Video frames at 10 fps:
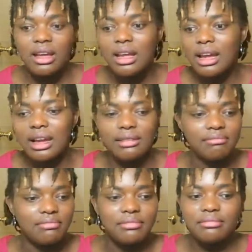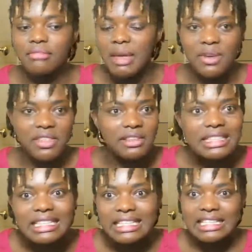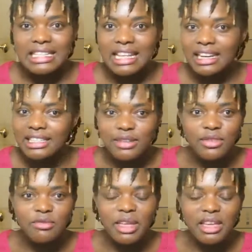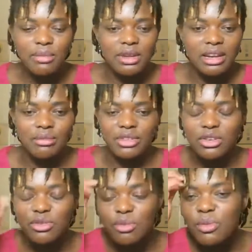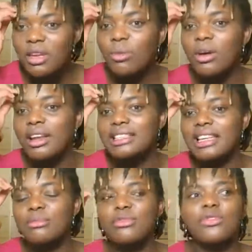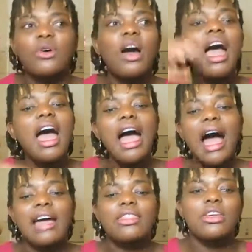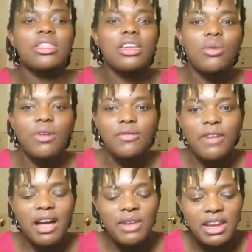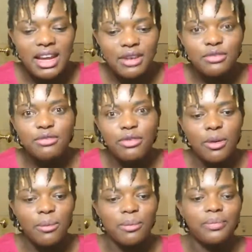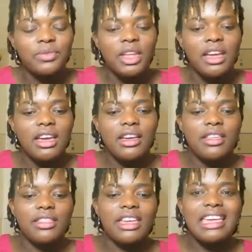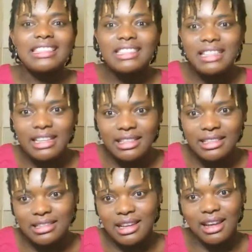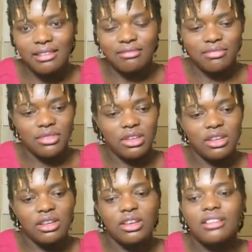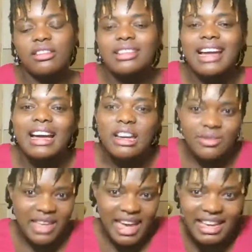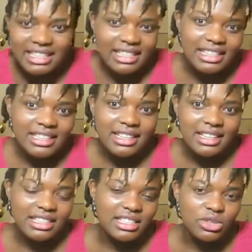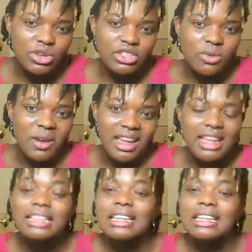and maybe this is negative of me, but I'm going to repeat what I said before. I don't think we're far enough from the incidents that created the situation we're in